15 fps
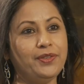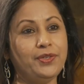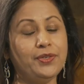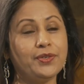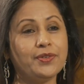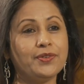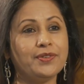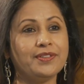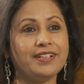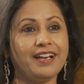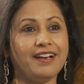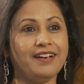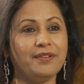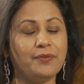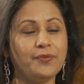Your,
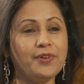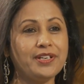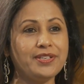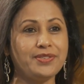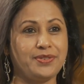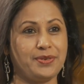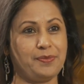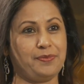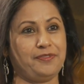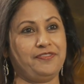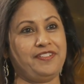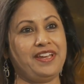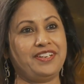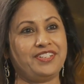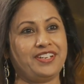what is your
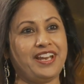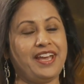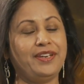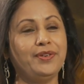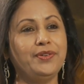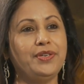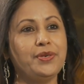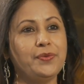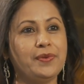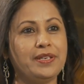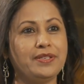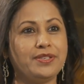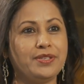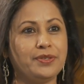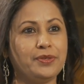profession? I know you
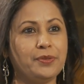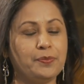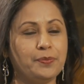went to